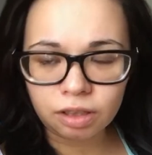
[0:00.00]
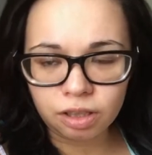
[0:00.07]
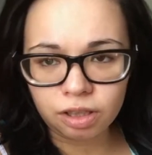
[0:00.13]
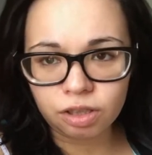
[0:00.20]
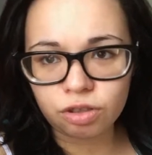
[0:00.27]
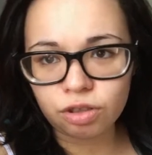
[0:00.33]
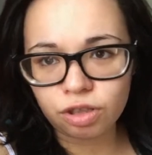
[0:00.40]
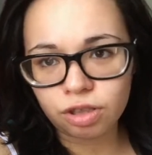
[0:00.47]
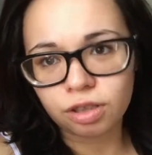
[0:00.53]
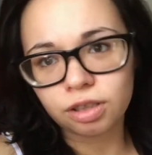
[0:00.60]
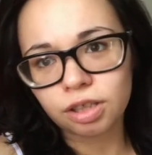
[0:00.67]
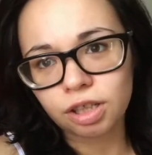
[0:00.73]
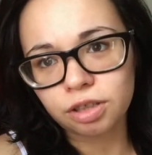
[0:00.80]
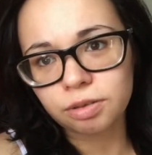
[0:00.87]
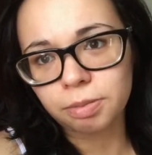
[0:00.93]
and she
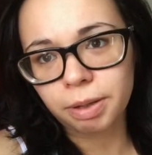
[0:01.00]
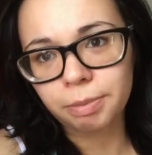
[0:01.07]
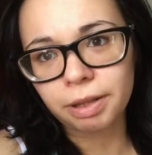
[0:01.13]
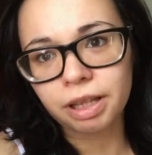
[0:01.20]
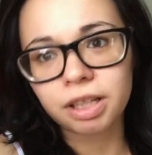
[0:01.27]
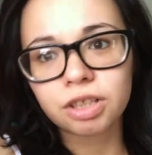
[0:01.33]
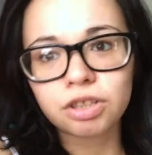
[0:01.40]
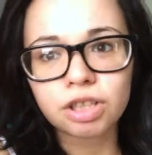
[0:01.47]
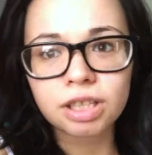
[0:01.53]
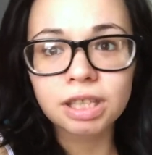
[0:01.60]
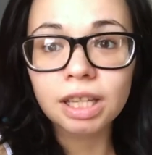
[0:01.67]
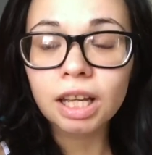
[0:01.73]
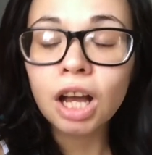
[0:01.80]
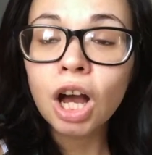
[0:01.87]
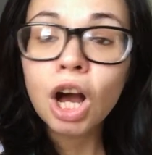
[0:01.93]
touched my belly, and she's
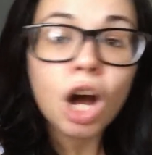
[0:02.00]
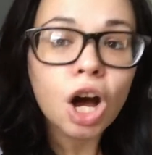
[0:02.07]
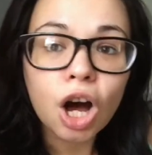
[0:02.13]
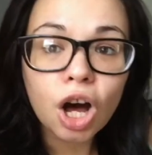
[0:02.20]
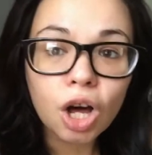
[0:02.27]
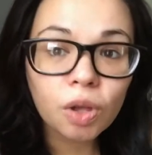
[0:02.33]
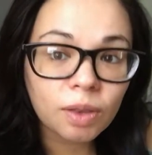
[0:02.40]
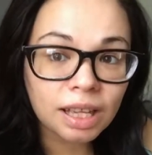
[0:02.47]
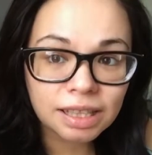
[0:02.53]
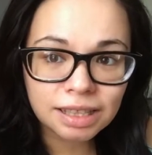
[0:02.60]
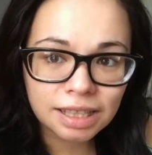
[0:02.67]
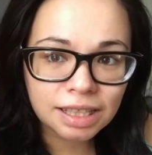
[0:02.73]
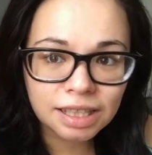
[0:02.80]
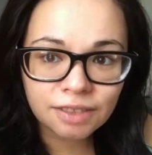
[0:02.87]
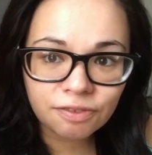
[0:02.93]
like, oh,
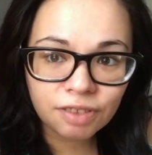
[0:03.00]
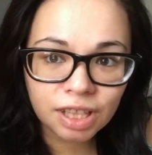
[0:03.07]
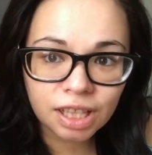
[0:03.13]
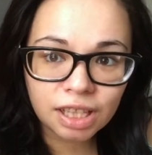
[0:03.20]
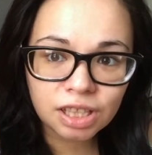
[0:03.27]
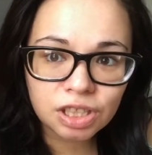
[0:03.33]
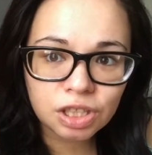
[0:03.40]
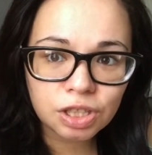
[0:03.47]
that's his feet.